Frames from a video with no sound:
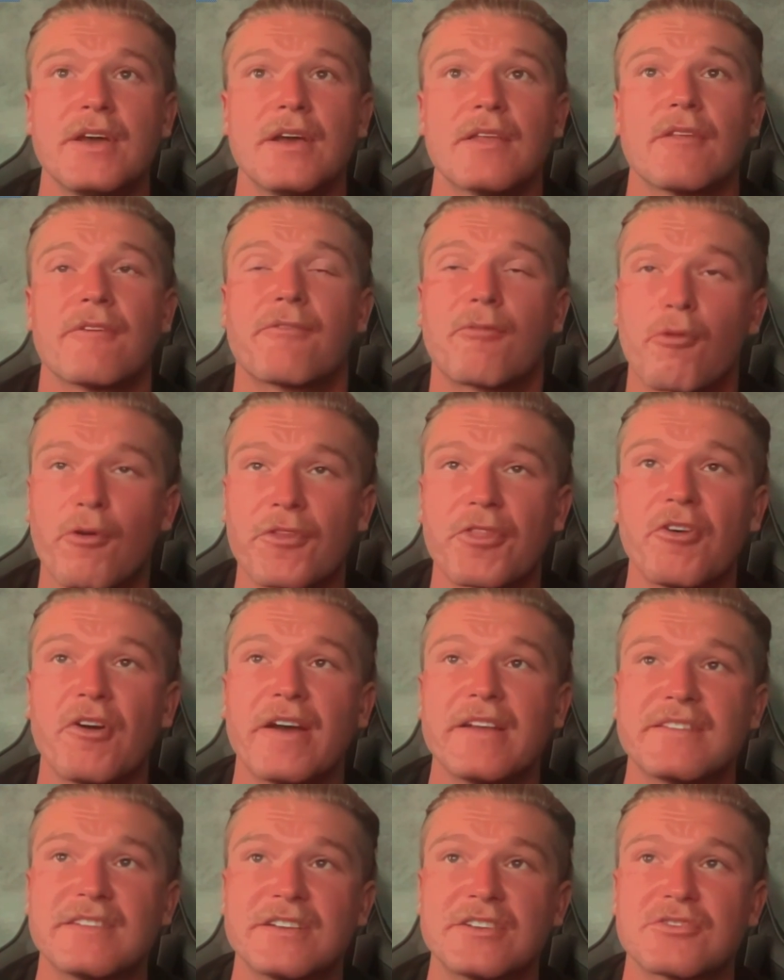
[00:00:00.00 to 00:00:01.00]
The fourth
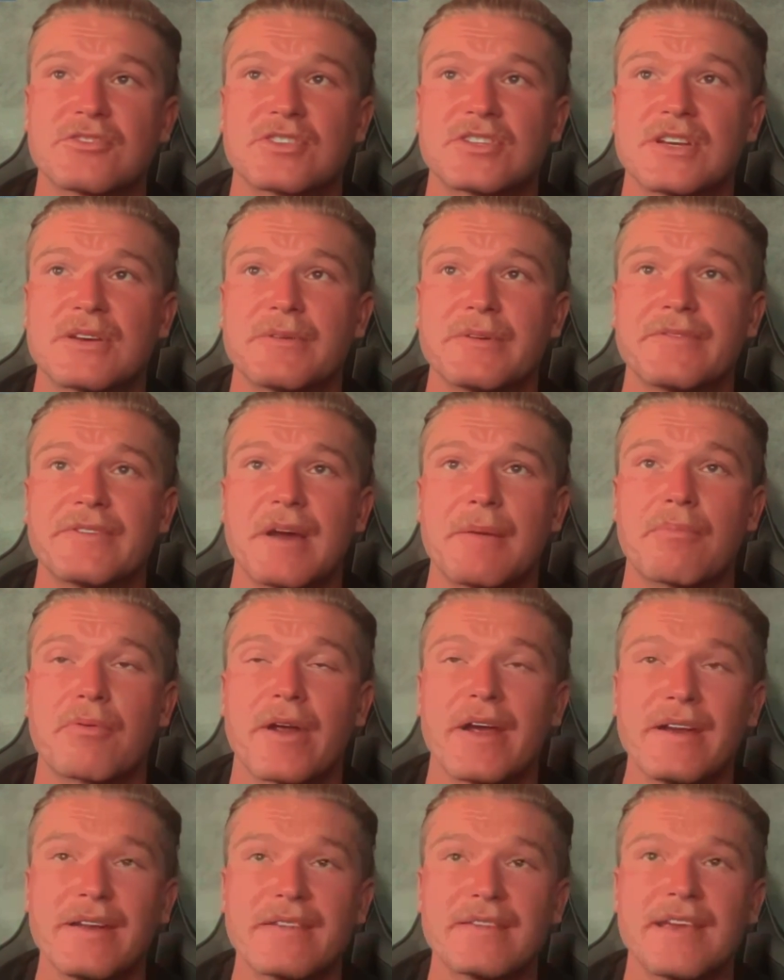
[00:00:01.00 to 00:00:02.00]
line's interesting. We've got
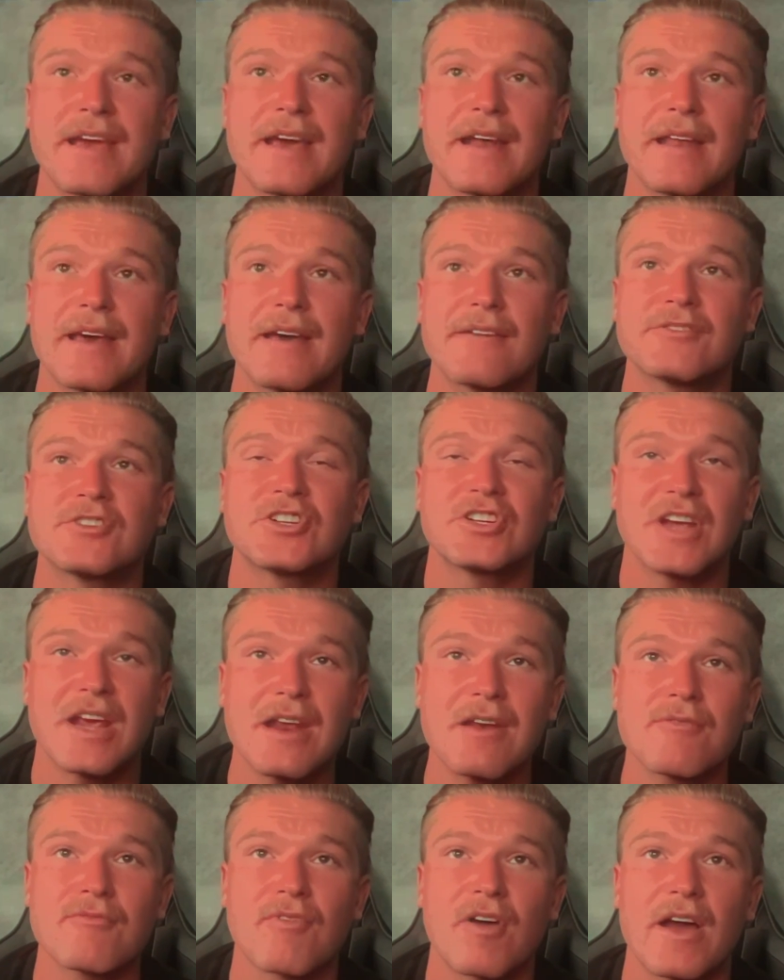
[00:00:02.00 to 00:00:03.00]
Brandon Tanev,
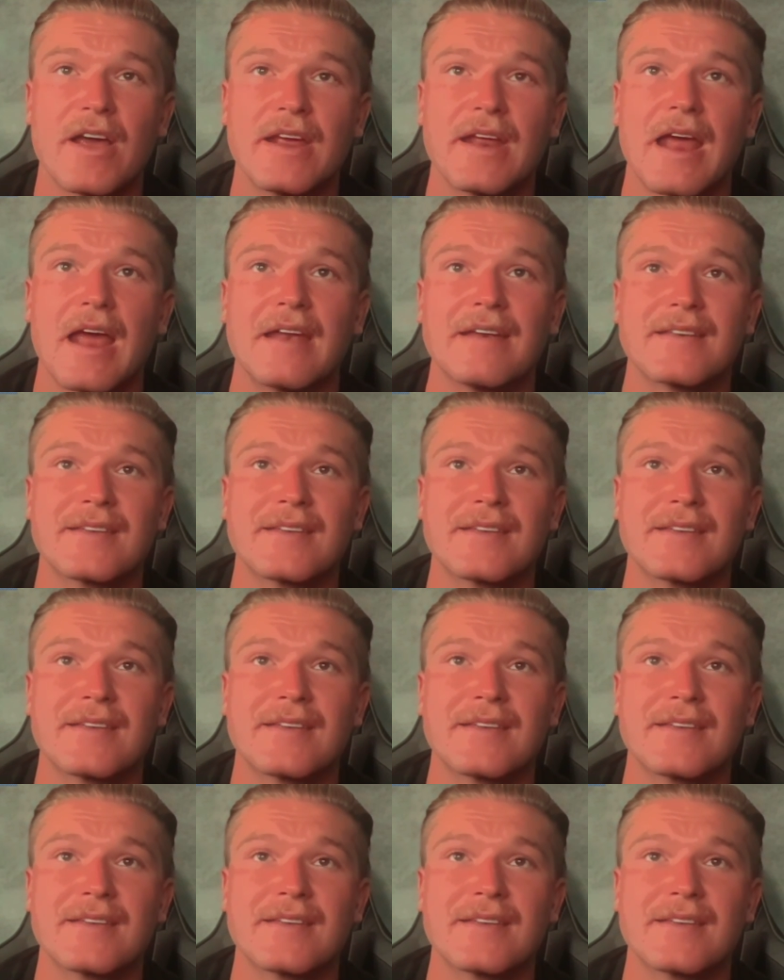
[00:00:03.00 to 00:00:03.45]
Shane Wright, and